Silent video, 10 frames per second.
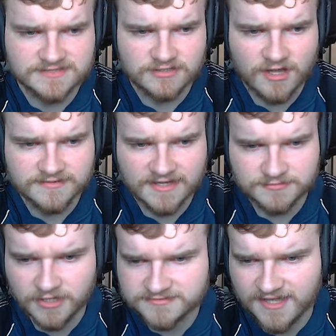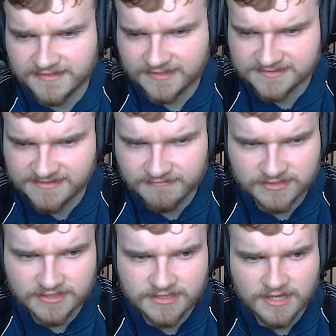contact we also got that to
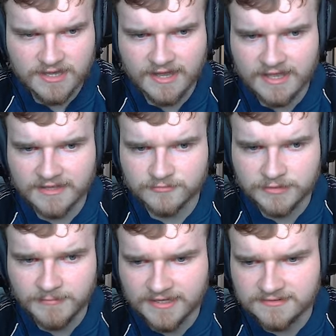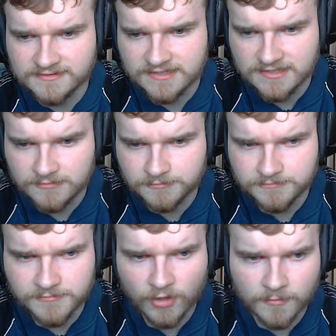70, and we made the
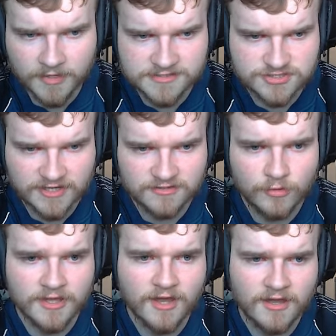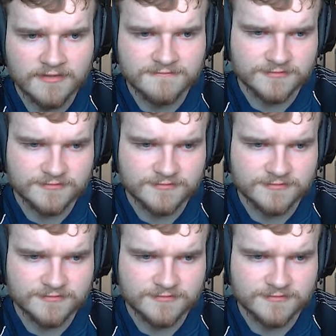lower body strength quite high for